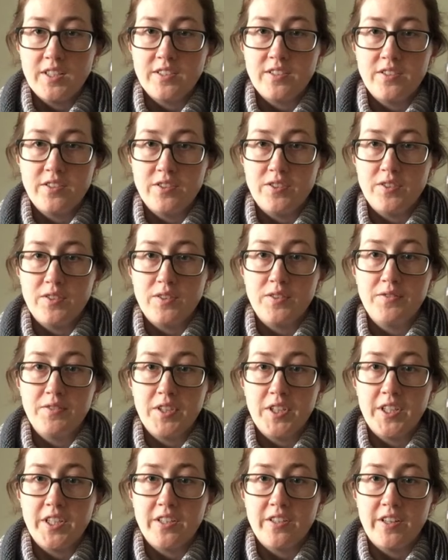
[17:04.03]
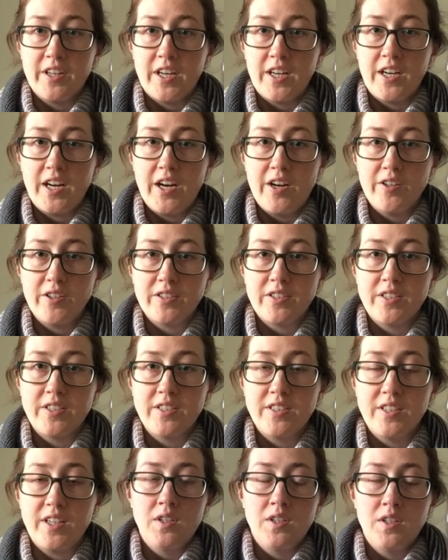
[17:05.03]
to figure that out.
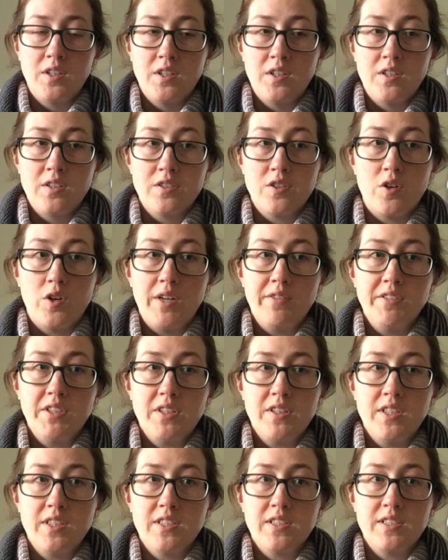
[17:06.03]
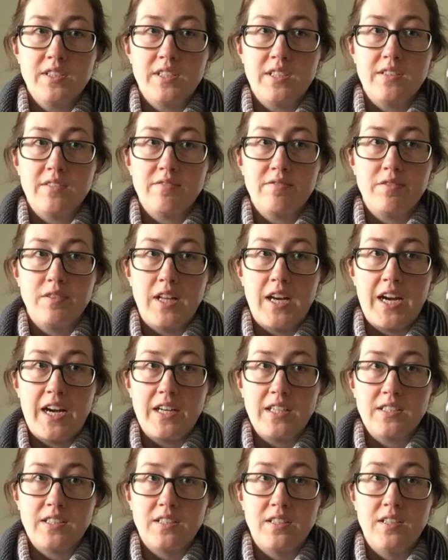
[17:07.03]
So everything is knit
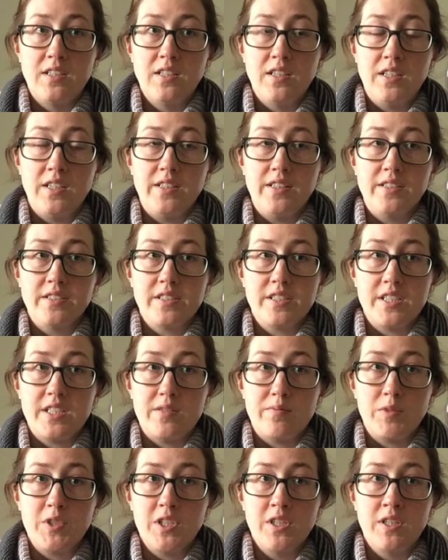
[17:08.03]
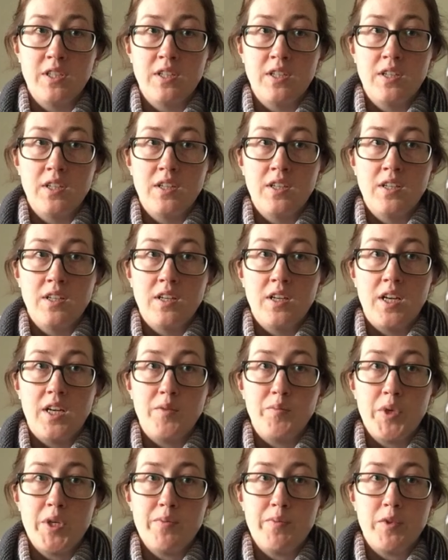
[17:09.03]
flat and seamed,
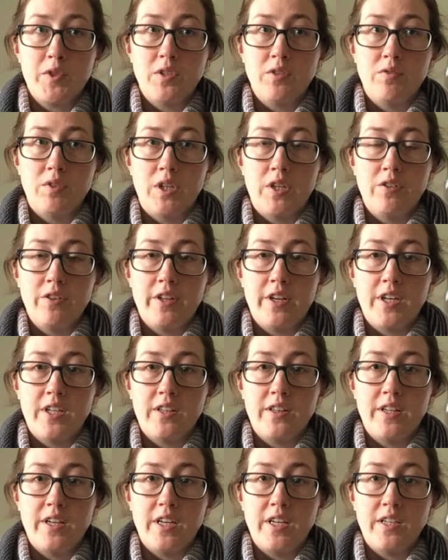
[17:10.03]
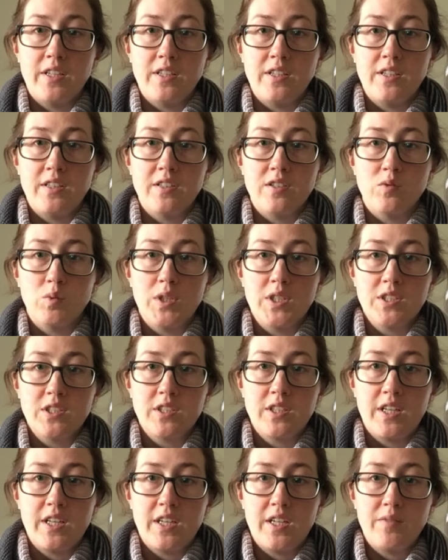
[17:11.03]
and people wrote that they either wish
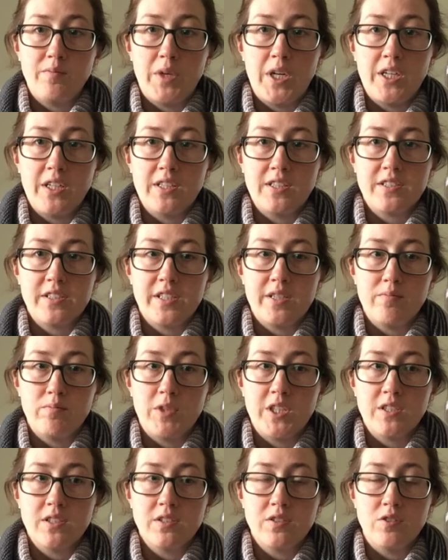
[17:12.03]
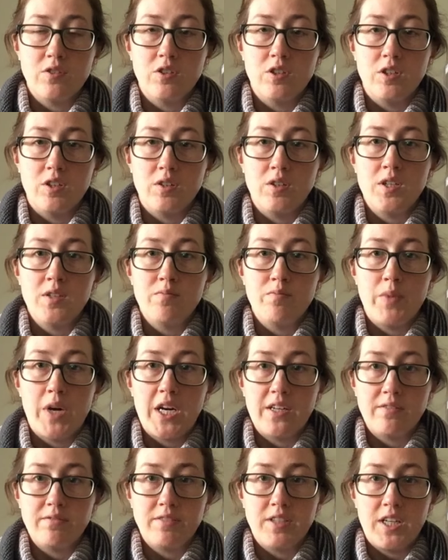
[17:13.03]
they had made it seamless or
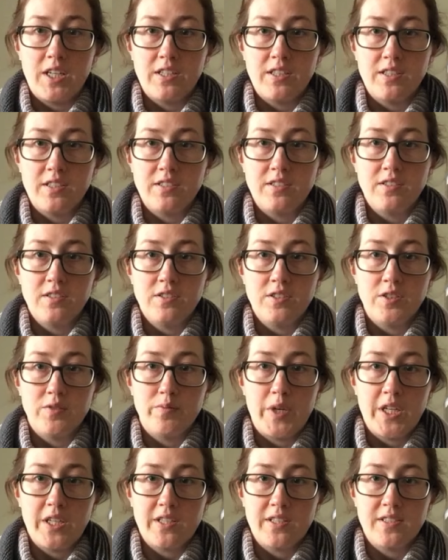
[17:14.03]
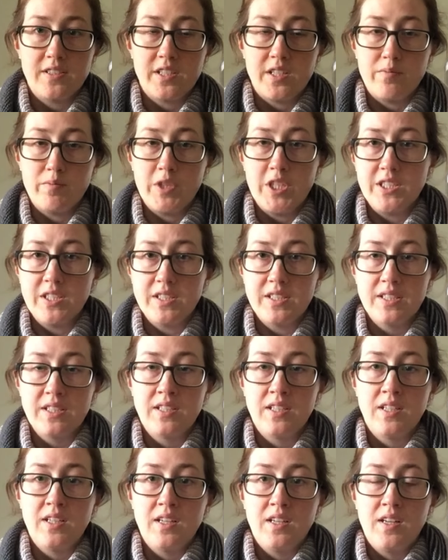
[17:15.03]
modified it to make it seamless.
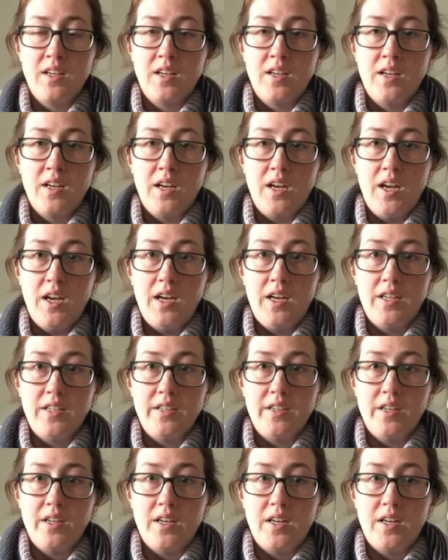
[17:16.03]
And